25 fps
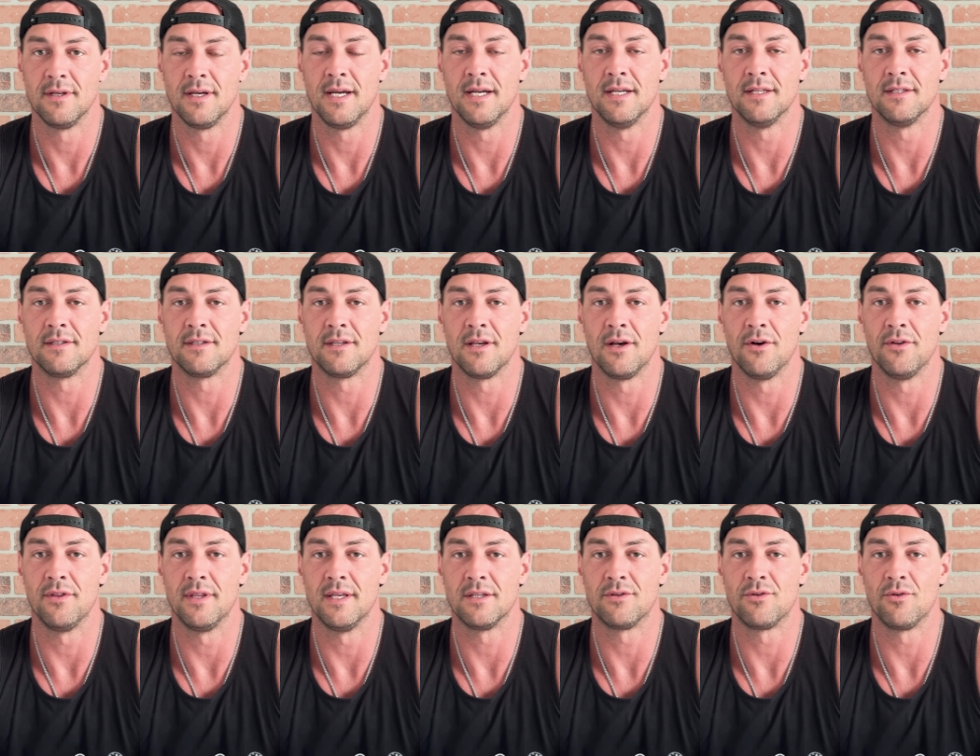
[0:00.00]
And
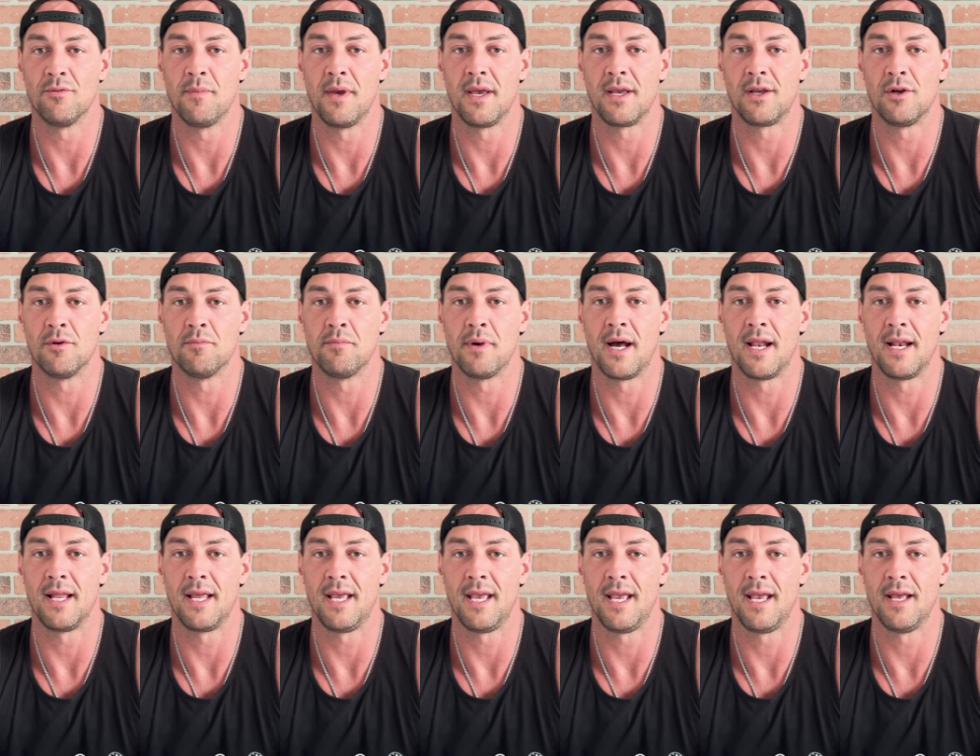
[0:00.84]
so this will make your
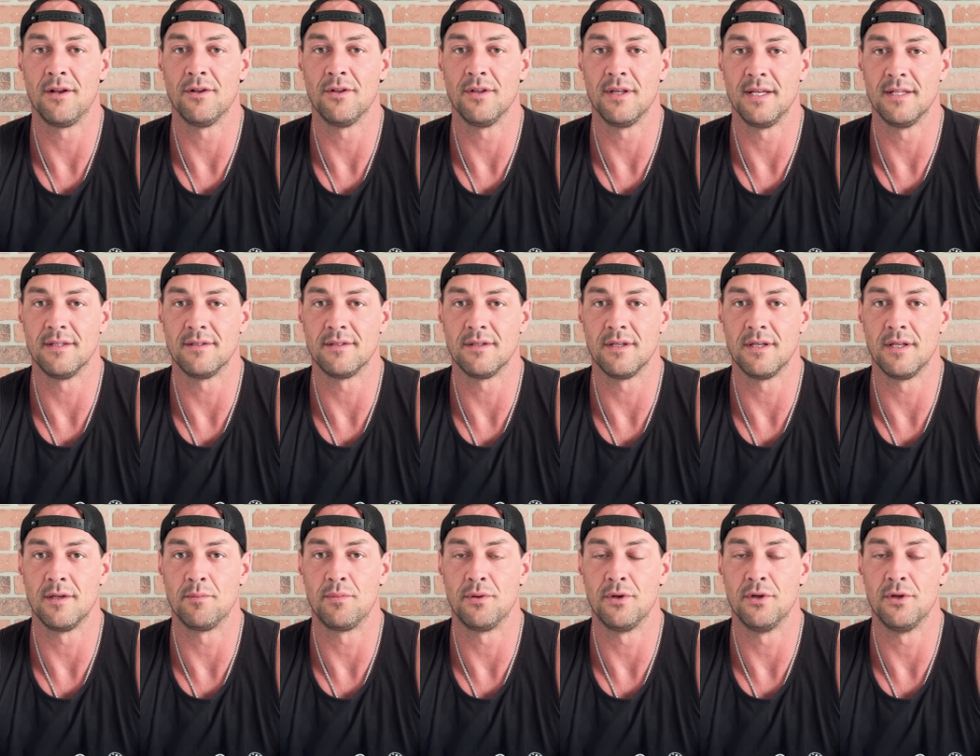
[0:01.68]
body handle insulin,